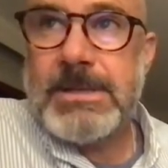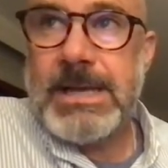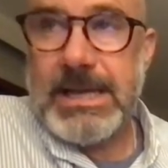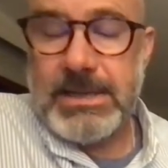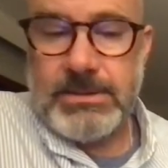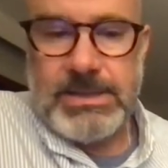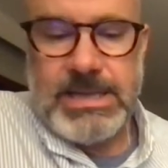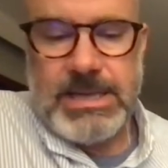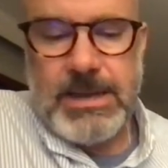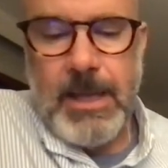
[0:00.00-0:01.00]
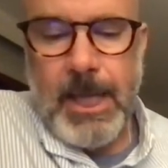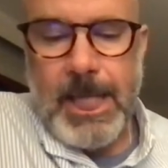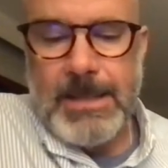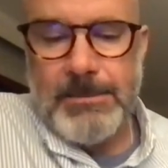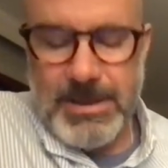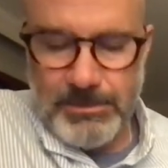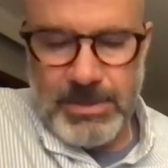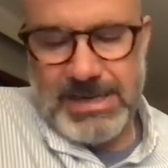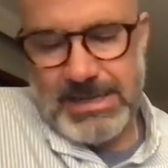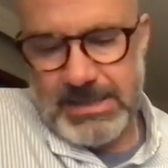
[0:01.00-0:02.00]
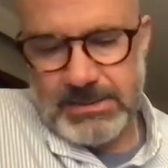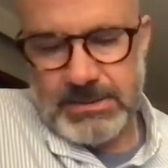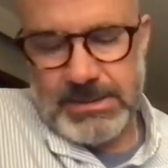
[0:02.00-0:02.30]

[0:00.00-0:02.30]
in the membrane inlet